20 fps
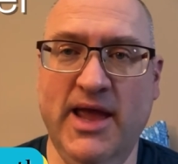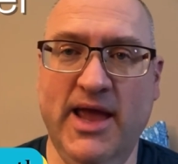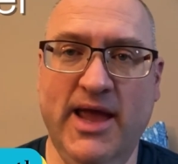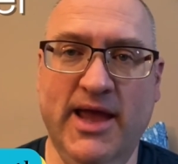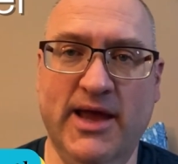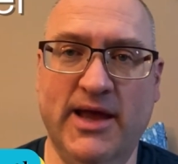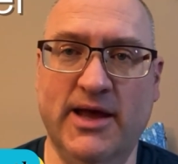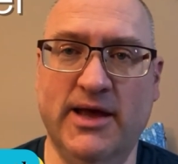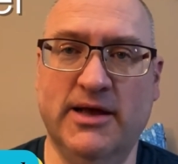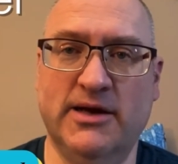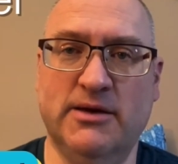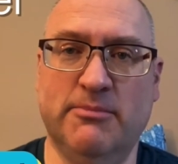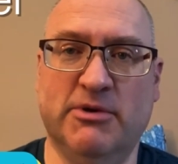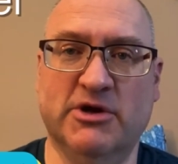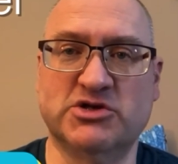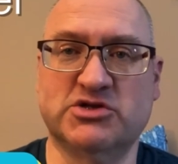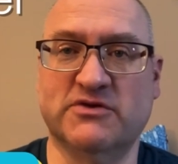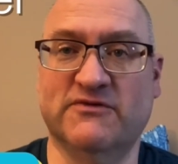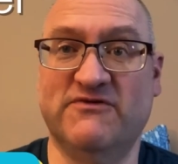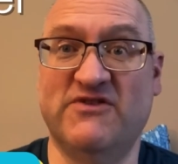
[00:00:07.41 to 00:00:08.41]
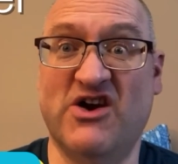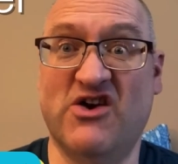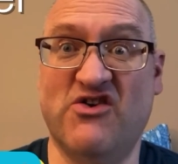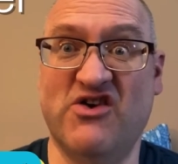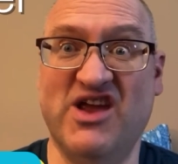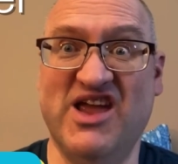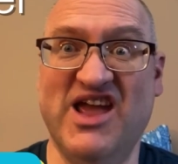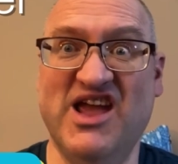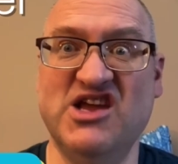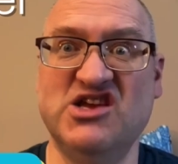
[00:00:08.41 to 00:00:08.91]
and a bunch of
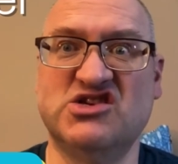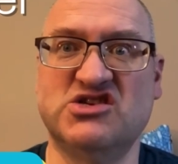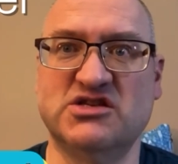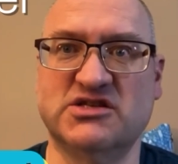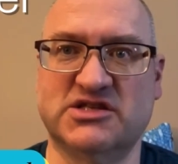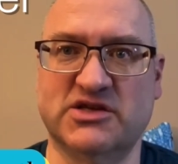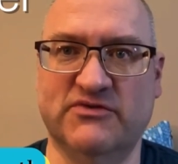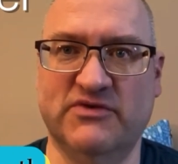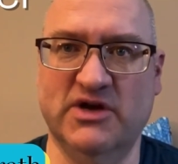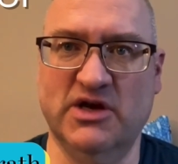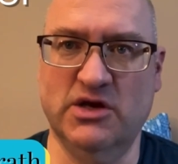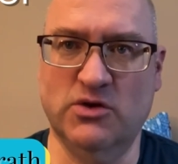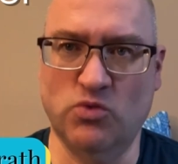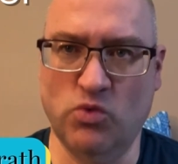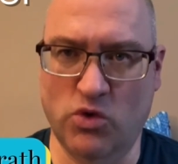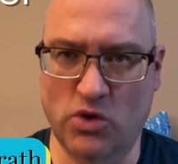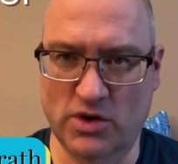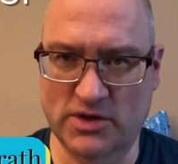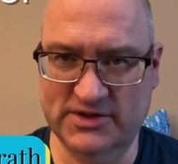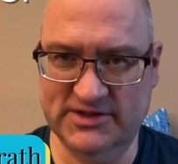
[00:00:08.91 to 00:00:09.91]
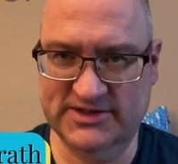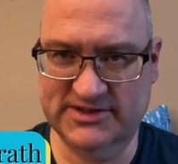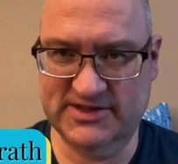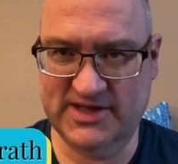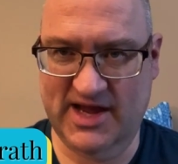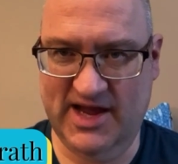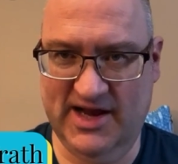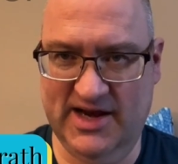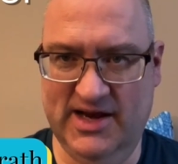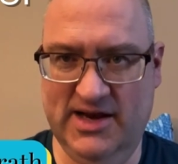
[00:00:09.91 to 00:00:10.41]
variations of it, words
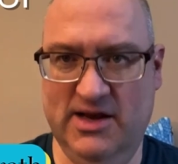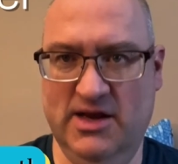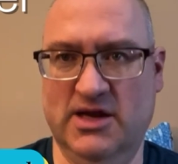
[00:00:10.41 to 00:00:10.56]
that